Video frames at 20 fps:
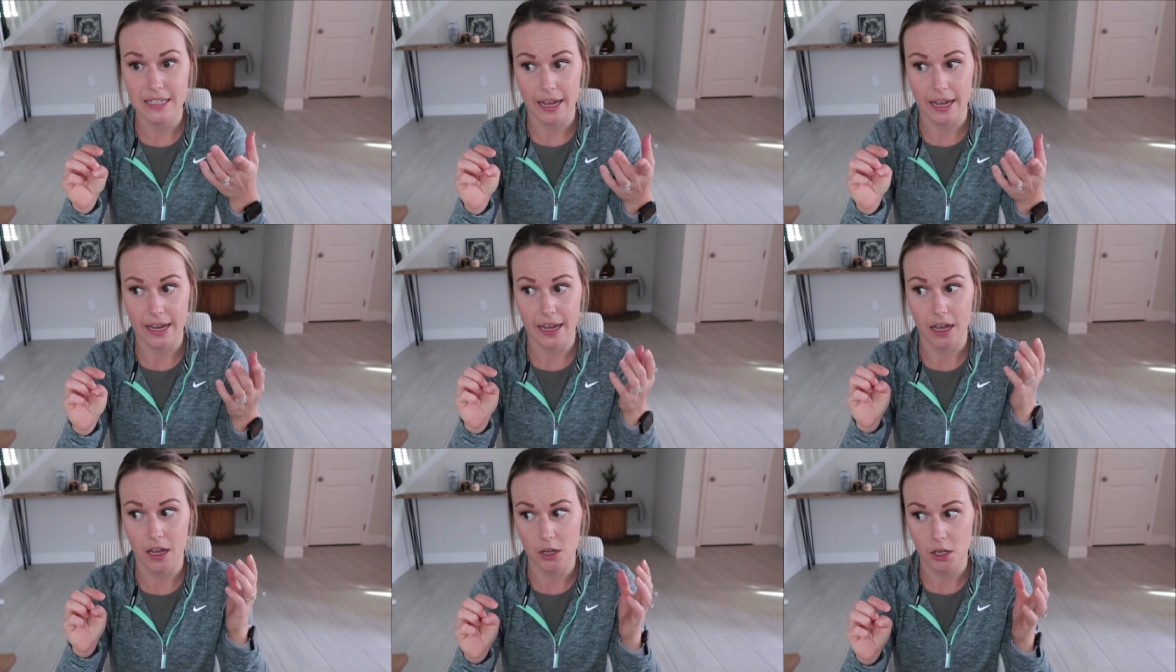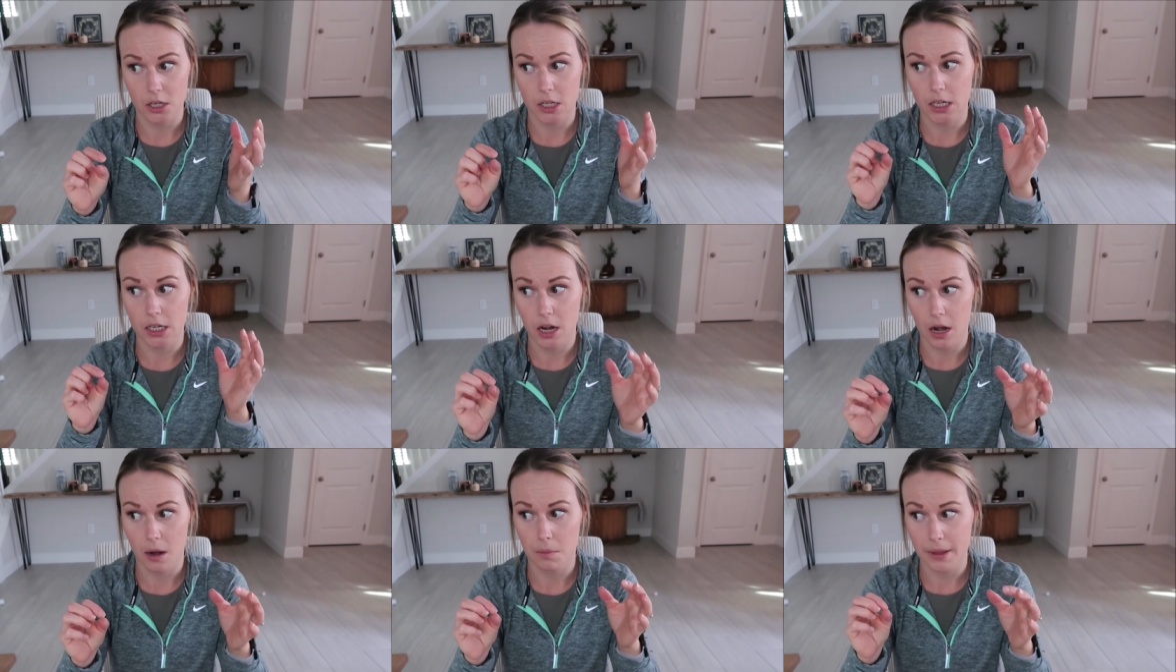like a
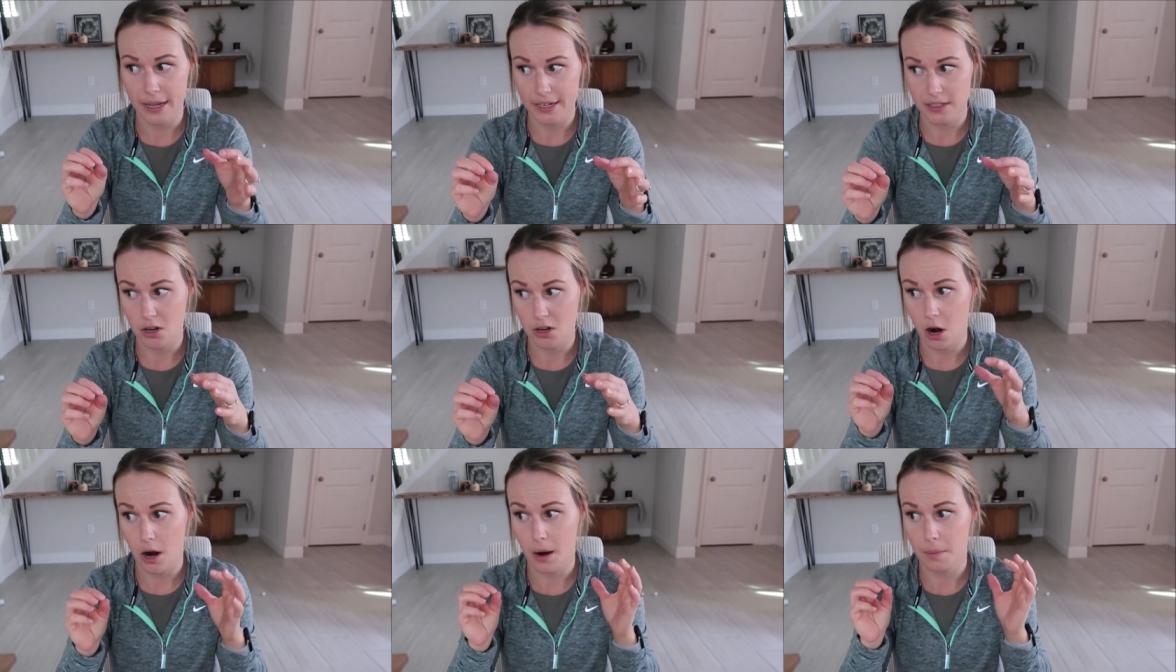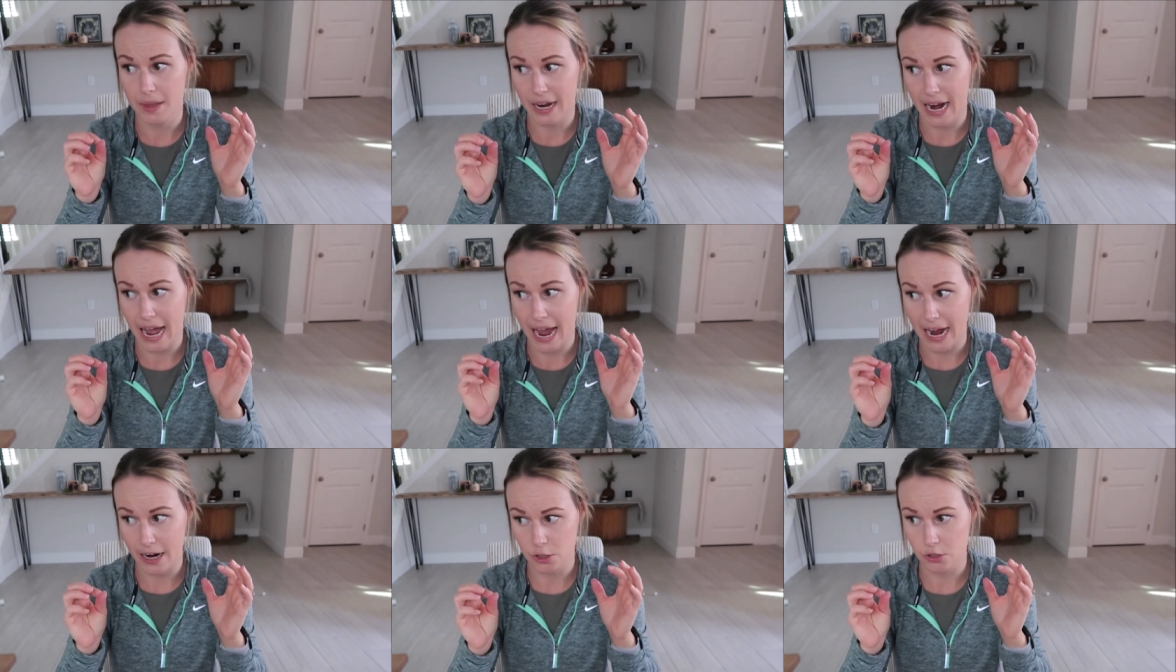good complex carb
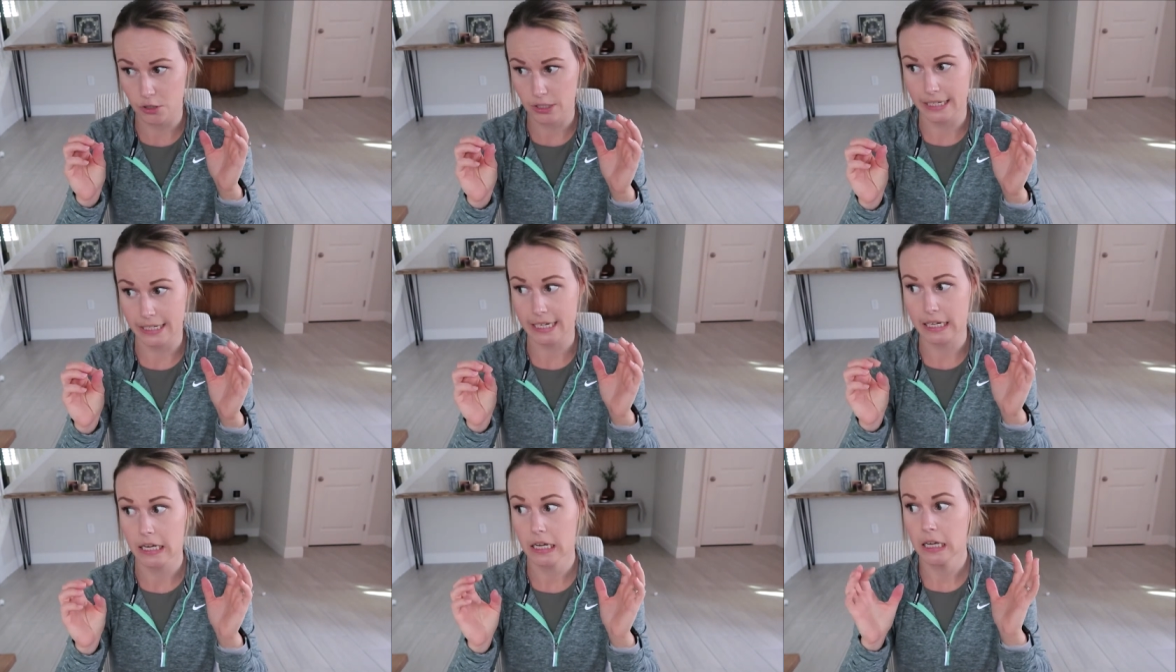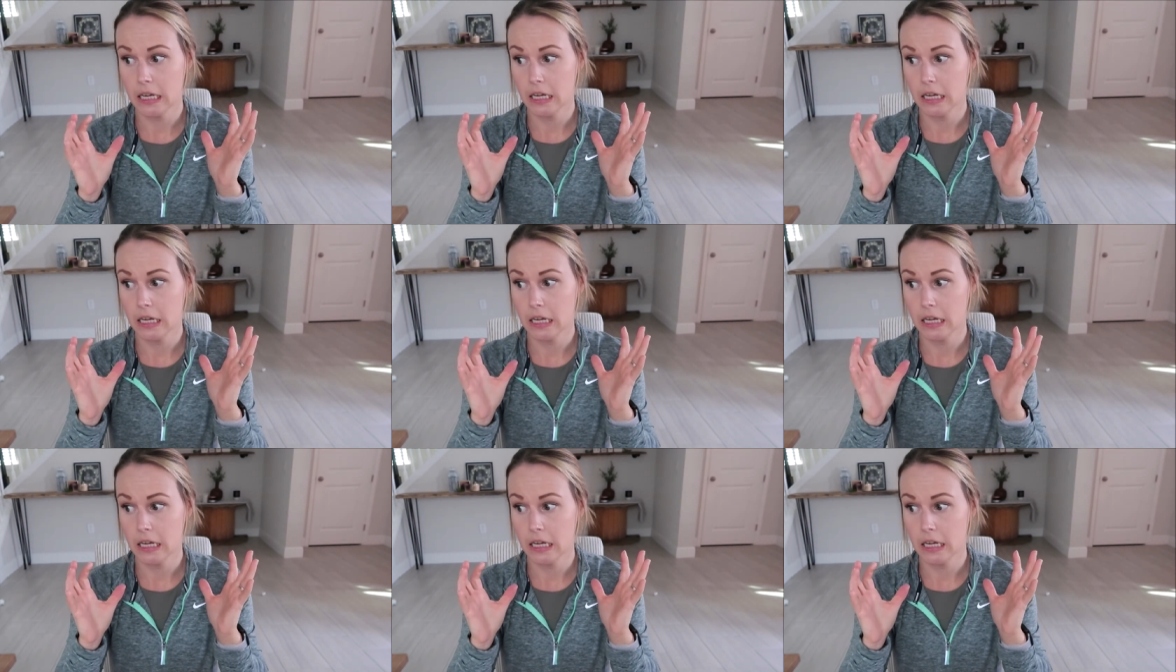that actually